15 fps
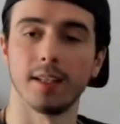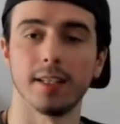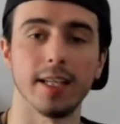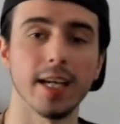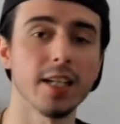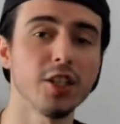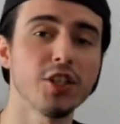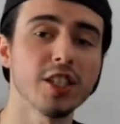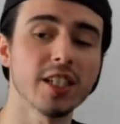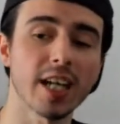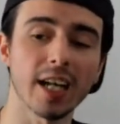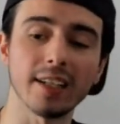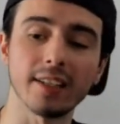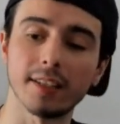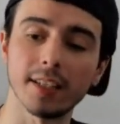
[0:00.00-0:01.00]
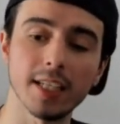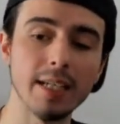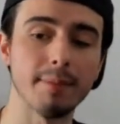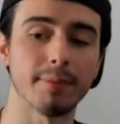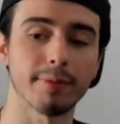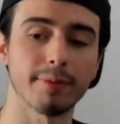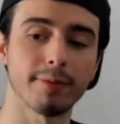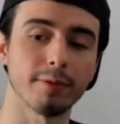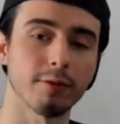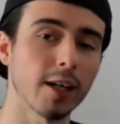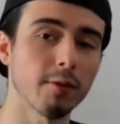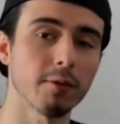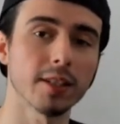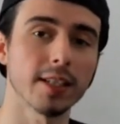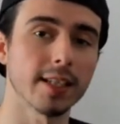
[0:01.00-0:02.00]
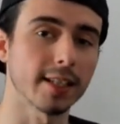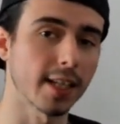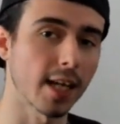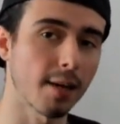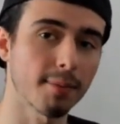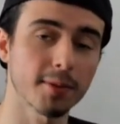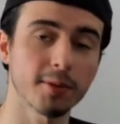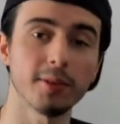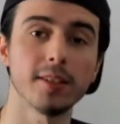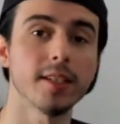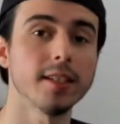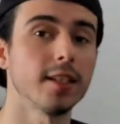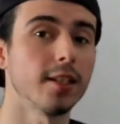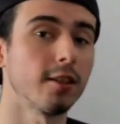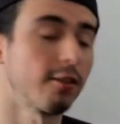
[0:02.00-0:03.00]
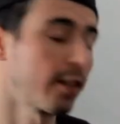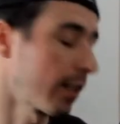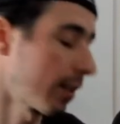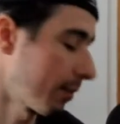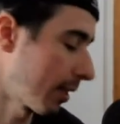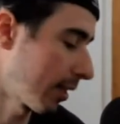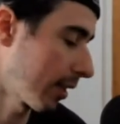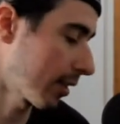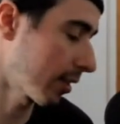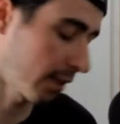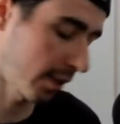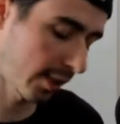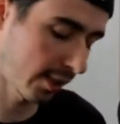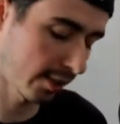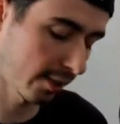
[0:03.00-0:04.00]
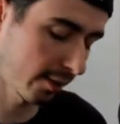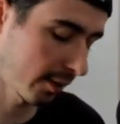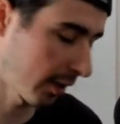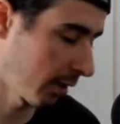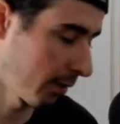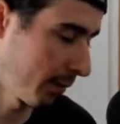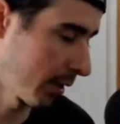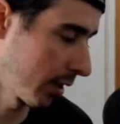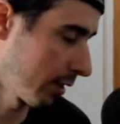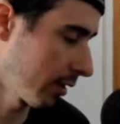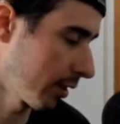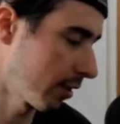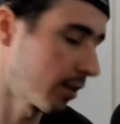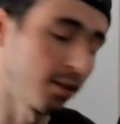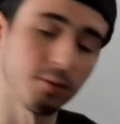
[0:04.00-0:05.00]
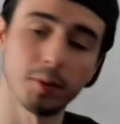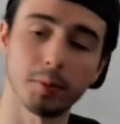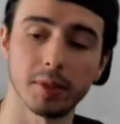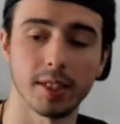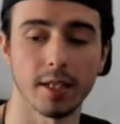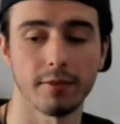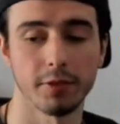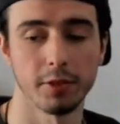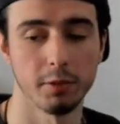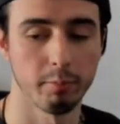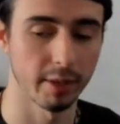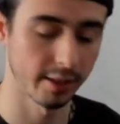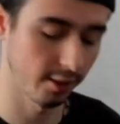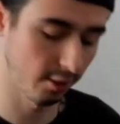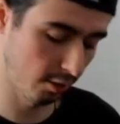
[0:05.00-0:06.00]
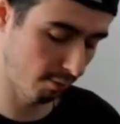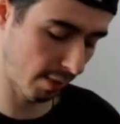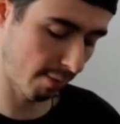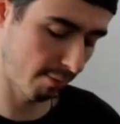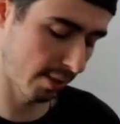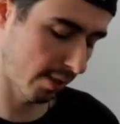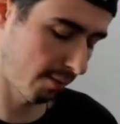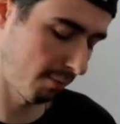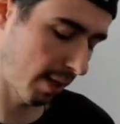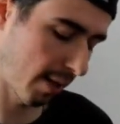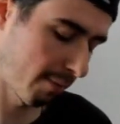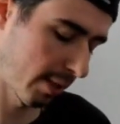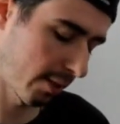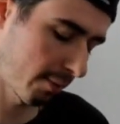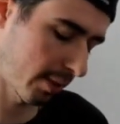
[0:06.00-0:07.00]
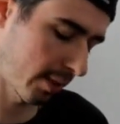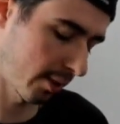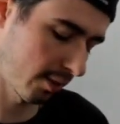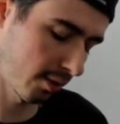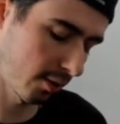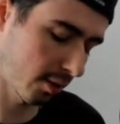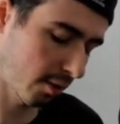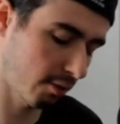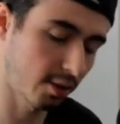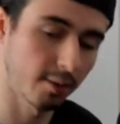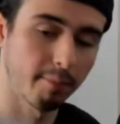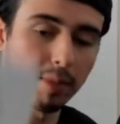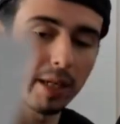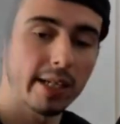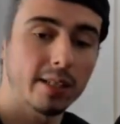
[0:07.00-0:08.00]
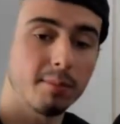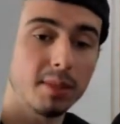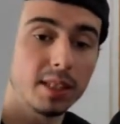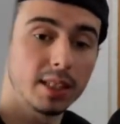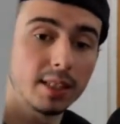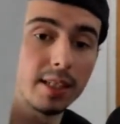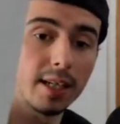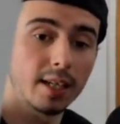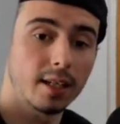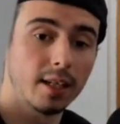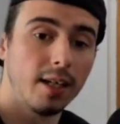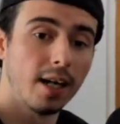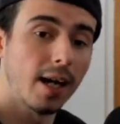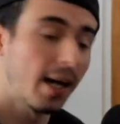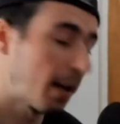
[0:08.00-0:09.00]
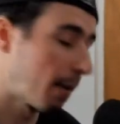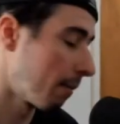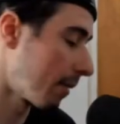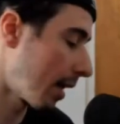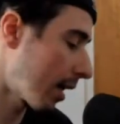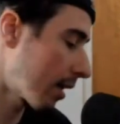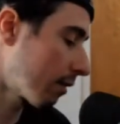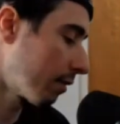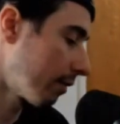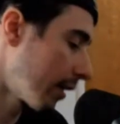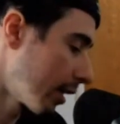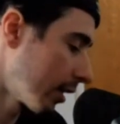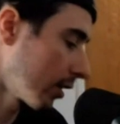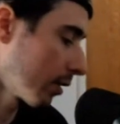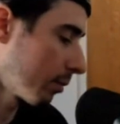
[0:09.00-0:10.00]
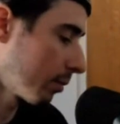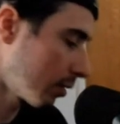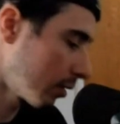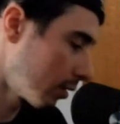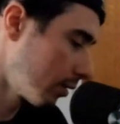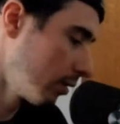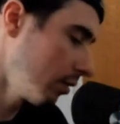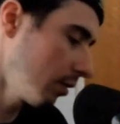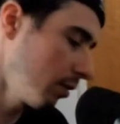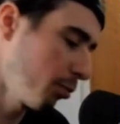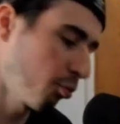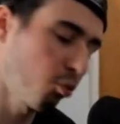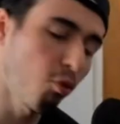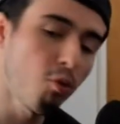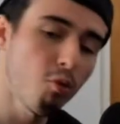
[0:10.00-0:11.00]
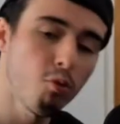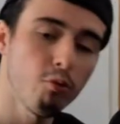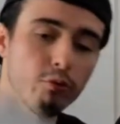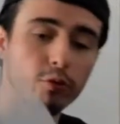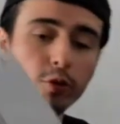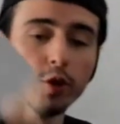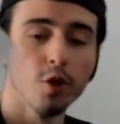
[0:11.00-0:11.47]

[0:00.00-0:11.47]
The energy got deep right when it hit Capricorn, then the rain, man. That's all I had to say. But let's see what we got for you, Pisces. My bad, Pisces. Hold up. Bottom of the deck. I am not available. Ooh.